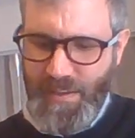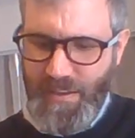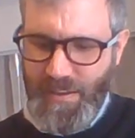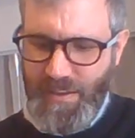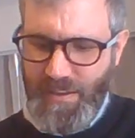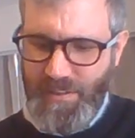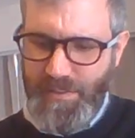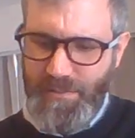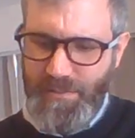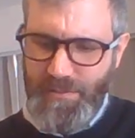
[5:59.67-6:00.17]

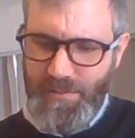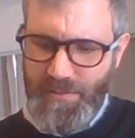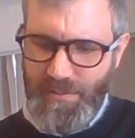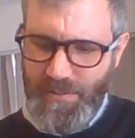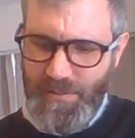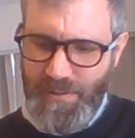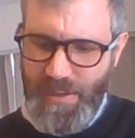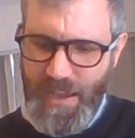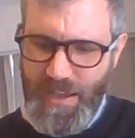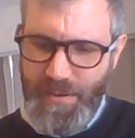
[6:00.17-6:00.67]
Yeah, this one,
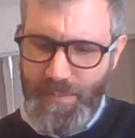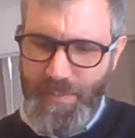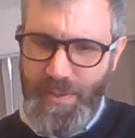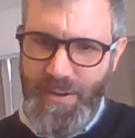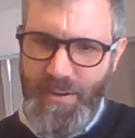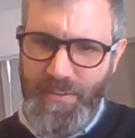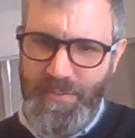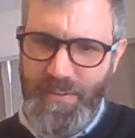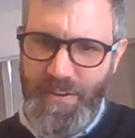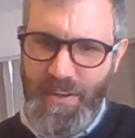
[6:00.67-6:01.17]
it had a bit
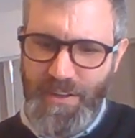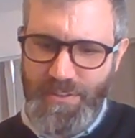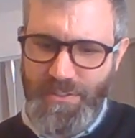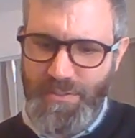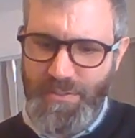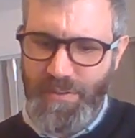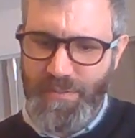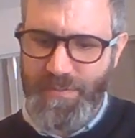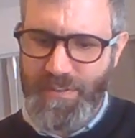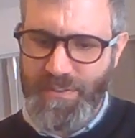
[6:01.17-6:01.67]
of
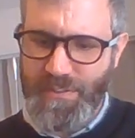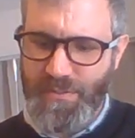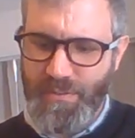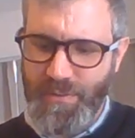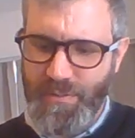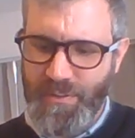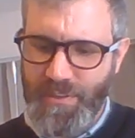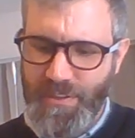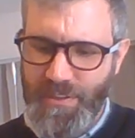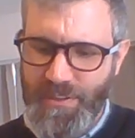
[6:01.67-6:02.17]
surface
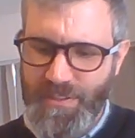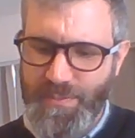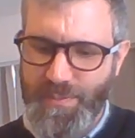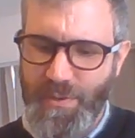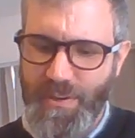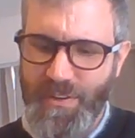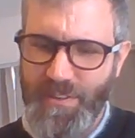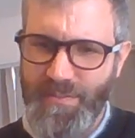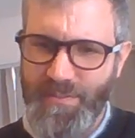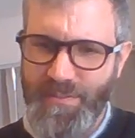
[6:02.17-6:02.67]
noise, but I